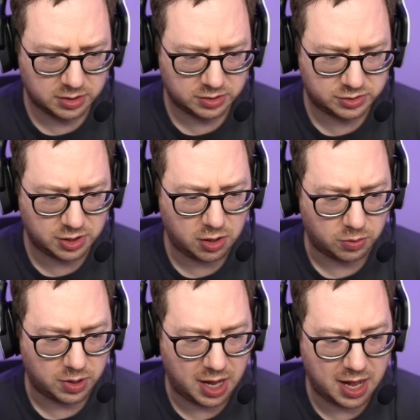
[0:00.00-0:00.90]
So,
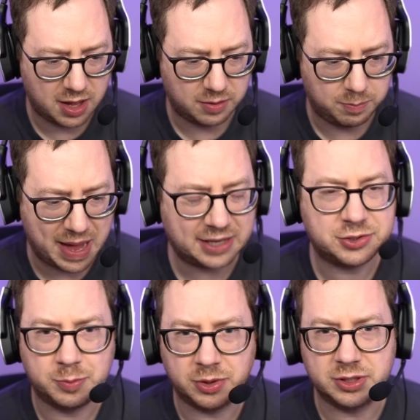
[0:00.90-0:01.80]
uh,
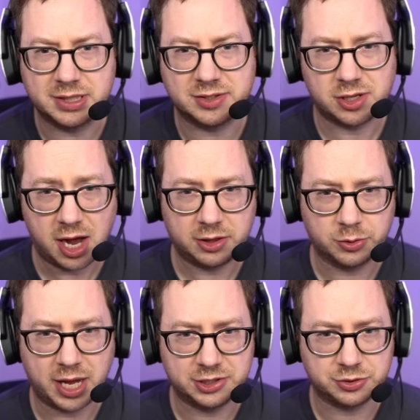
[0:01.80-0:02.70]
Baxter Building is the hot
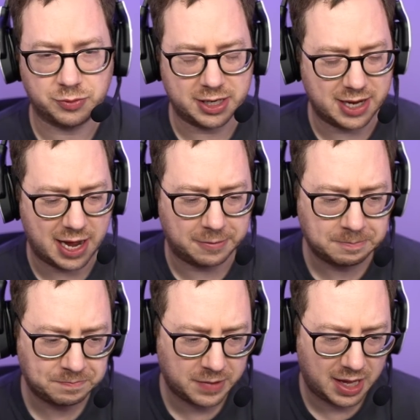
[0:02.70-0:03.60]
location right now.
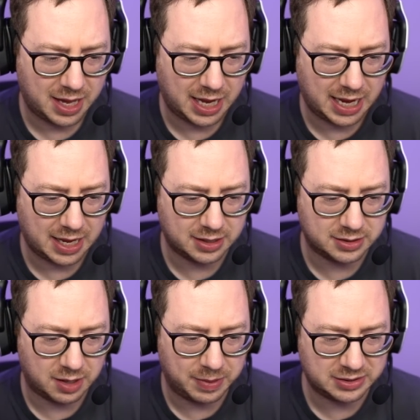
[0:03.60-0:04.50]

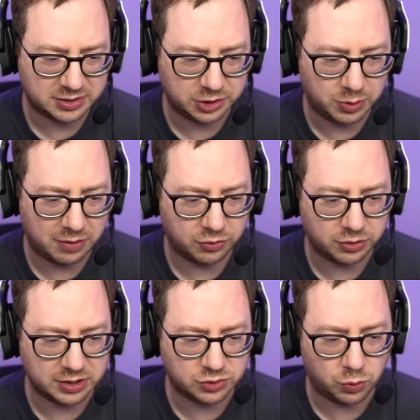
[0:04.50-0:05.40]
And uh, basically,
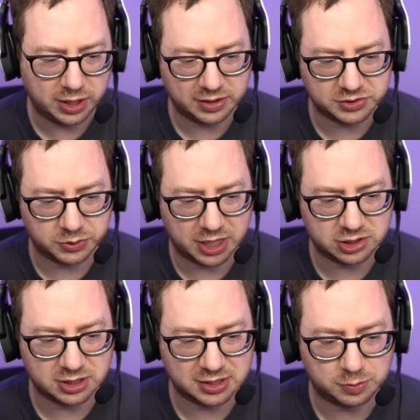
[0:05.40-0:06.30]
whoever is winning this
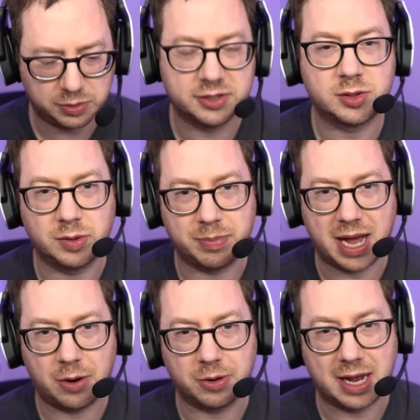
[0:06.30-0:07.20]
location gets plus three
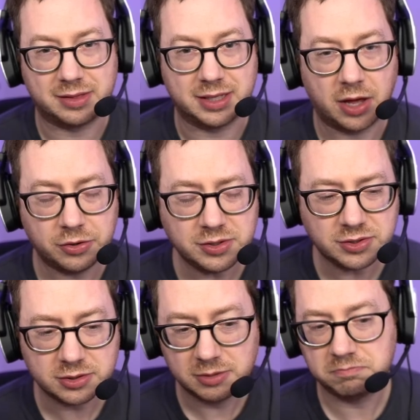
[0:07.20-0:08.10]
power at the
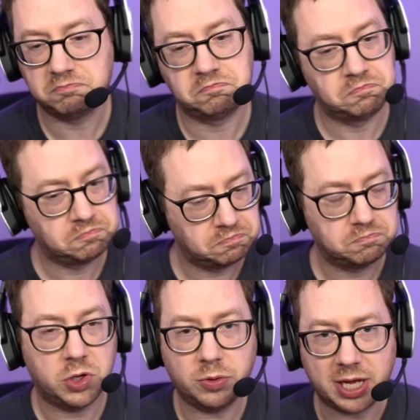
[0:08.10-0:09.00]
others.
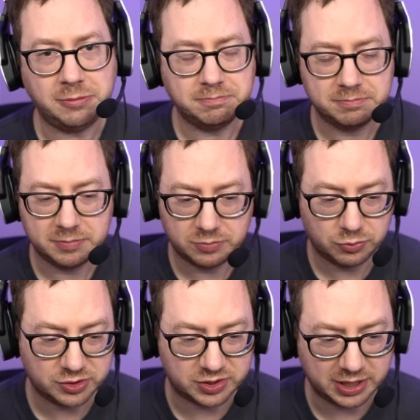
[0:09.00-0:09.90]
Okay,
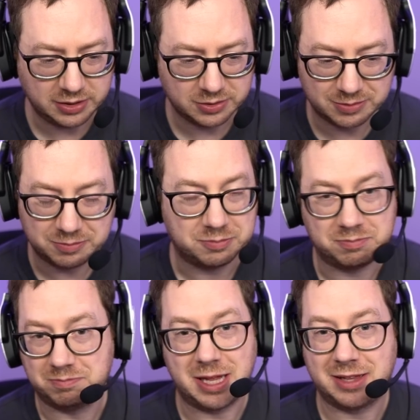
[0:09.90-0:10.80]
we'll see.
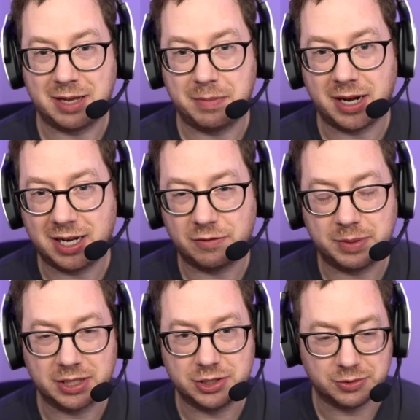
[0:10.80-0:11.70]
That lane may not even
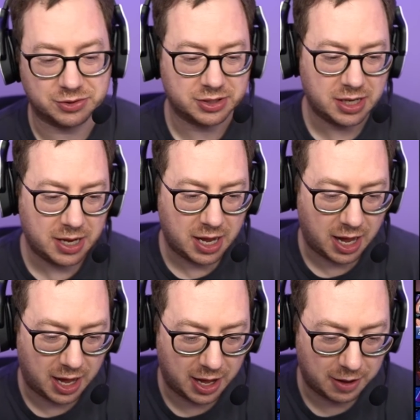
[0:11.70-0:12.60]
be in use.
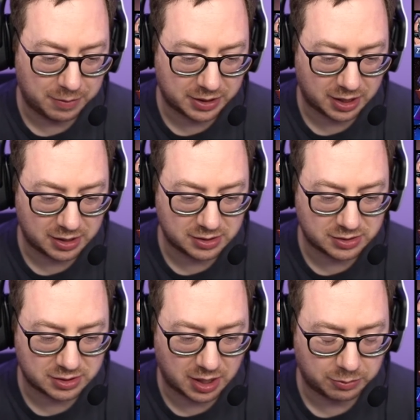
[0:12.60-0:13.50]
Uh,
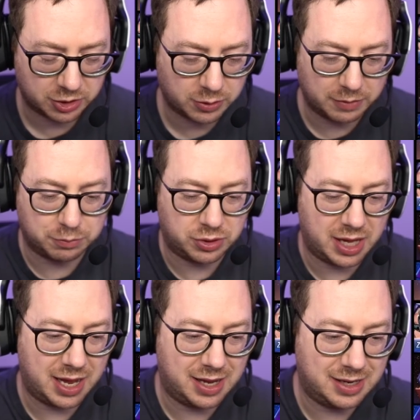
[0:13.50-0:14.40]
because I'm going to go ahead and
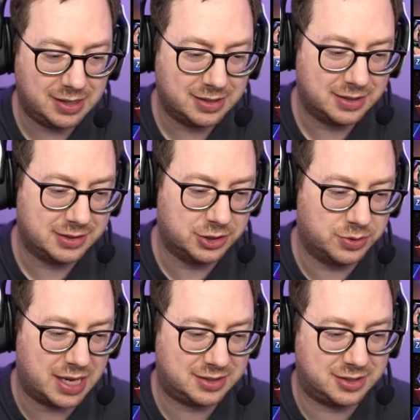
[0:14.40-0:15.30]
play. You
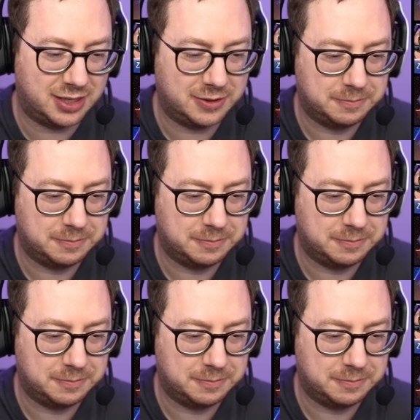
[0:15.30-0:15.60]
guessed it.